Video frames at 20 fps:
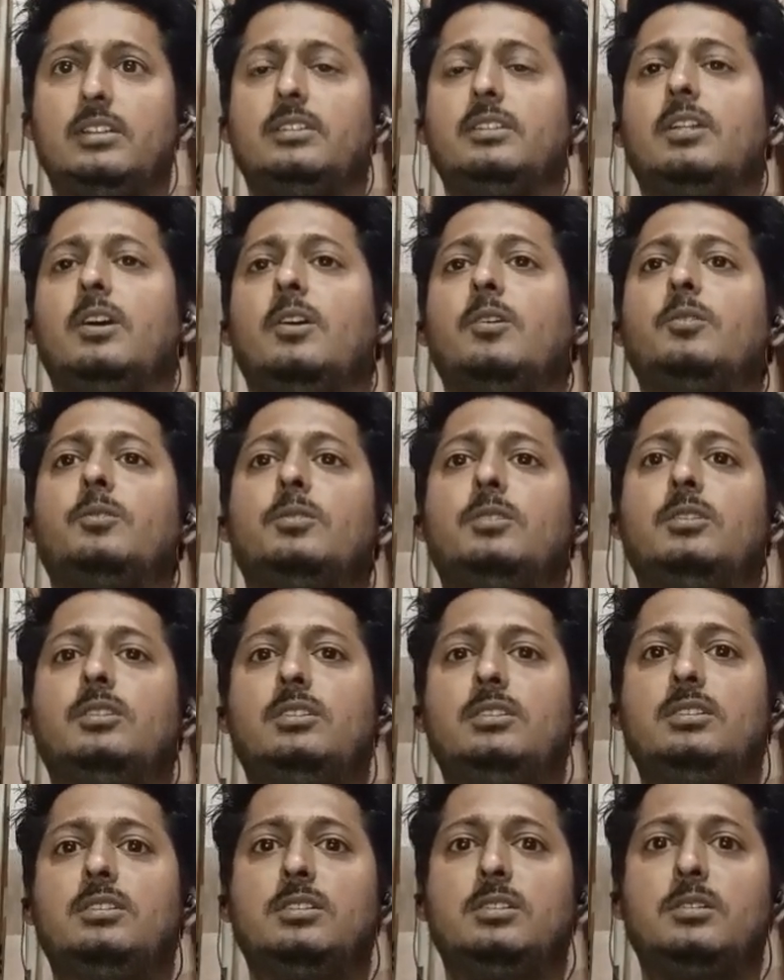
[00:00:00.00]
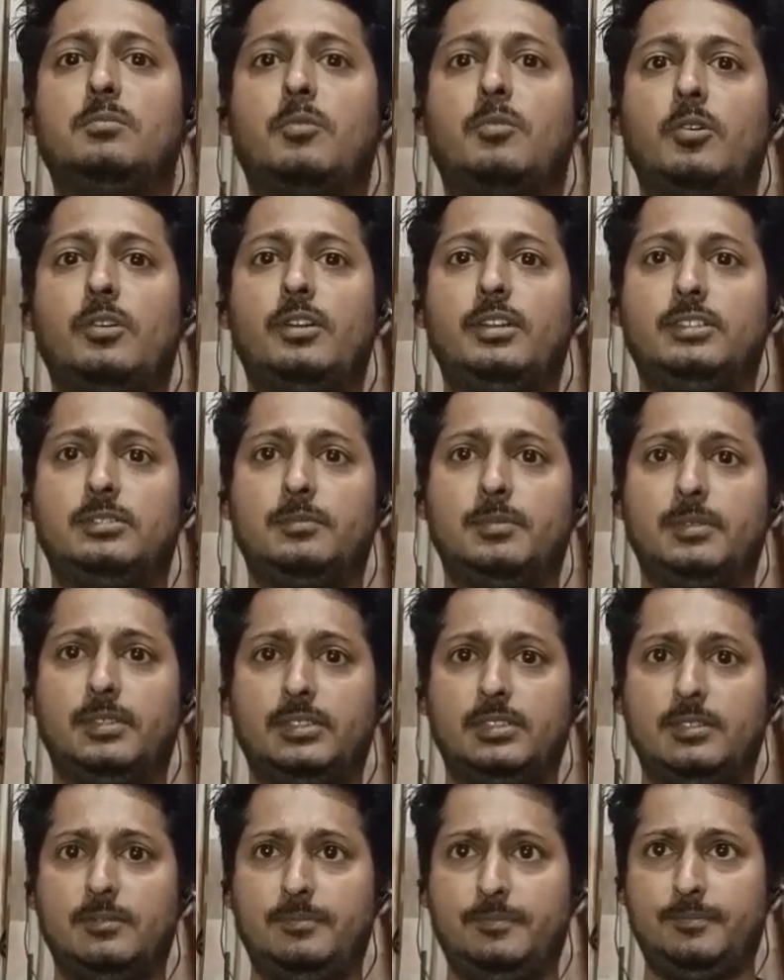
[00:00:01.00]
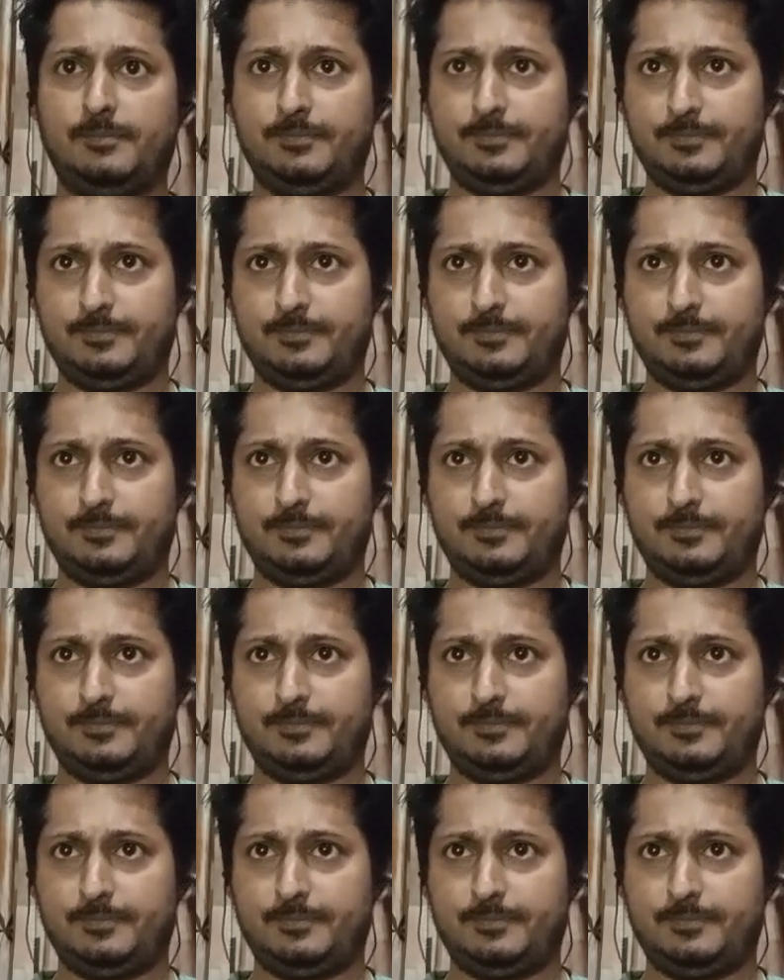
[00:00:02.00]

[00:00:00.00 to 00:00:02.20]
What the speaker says: Now pawn takes bishop.